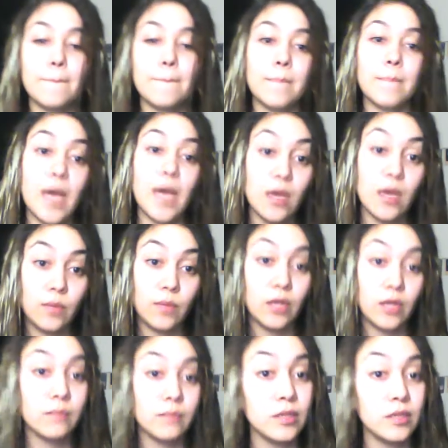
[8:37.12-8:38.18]
my hair be
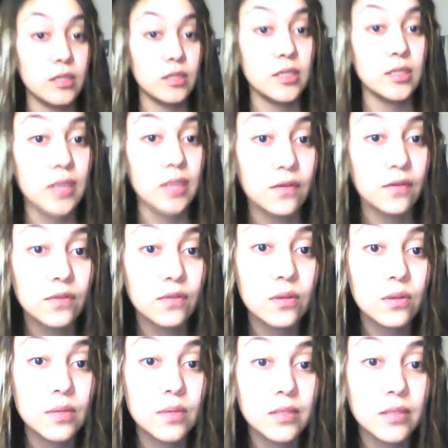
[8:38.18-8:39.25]
completely dead for
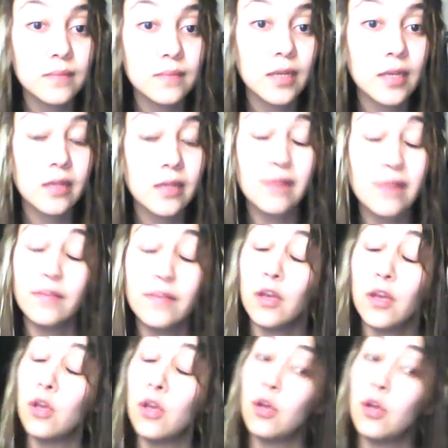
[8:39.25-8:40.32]
the rest of my life.
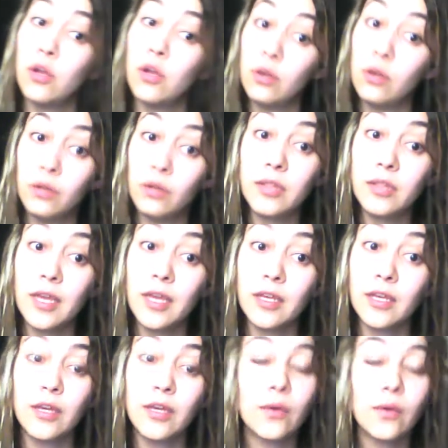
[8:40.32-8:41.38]
No,
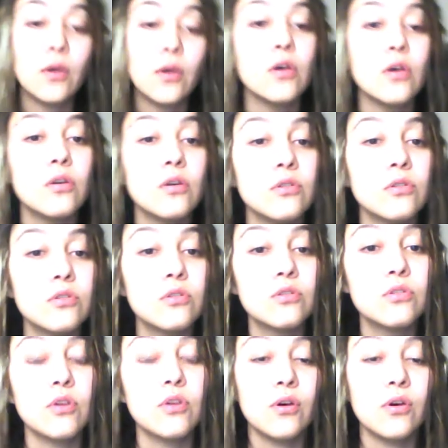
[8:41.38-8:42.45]
thank you.
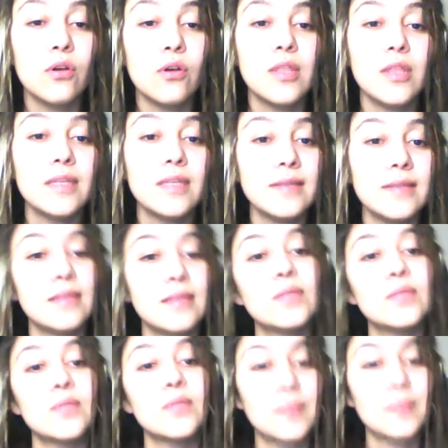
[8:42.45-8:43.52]
So
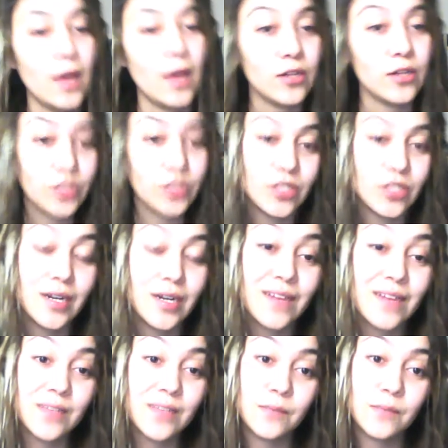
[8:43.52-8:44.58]
this was my
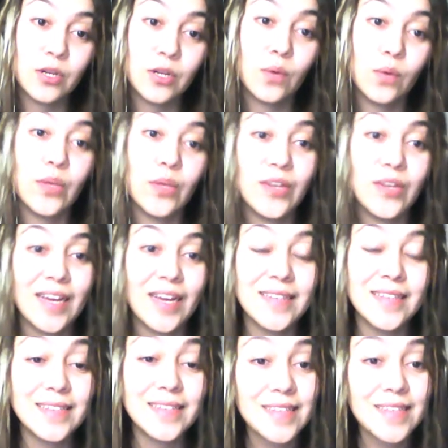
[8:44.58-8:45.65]
alternative. Let me know what you
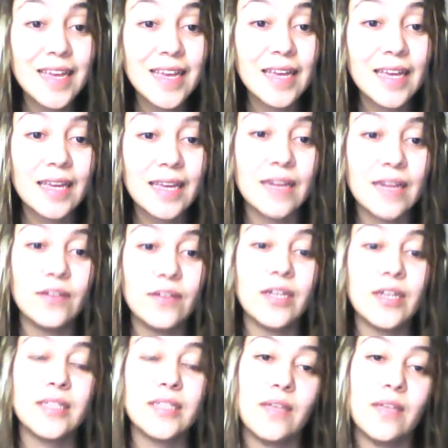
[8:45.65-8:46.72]
guys think, and if you
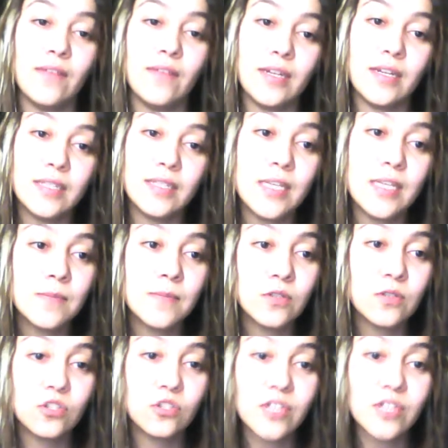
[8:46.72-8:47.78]
guys have any tips
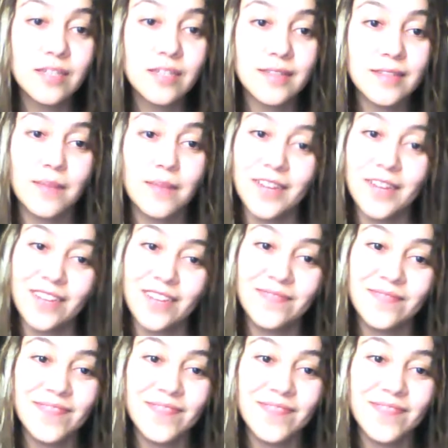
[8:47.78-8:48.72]
or tricks, let me know.